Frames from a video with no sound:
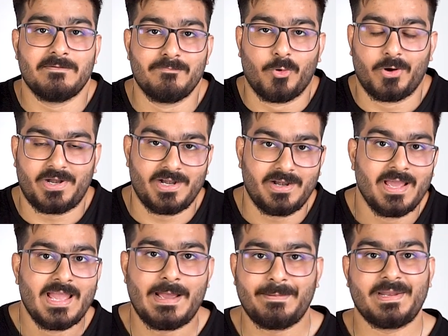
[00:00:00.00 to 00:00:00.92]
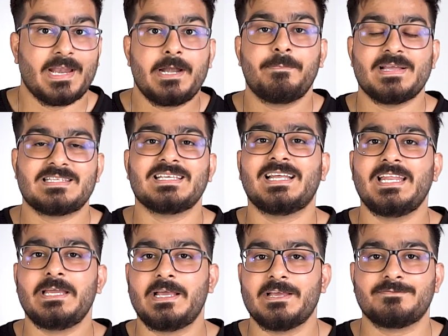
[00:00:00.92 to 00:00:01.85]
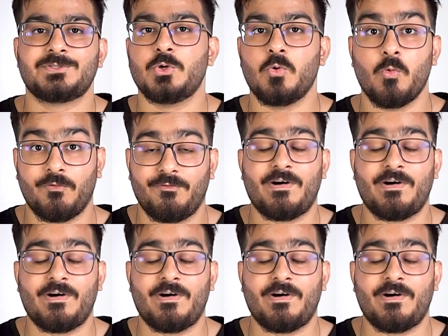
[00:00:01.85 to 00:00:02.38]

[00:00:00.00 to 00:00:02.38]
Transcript: important. I mean, it basically gives you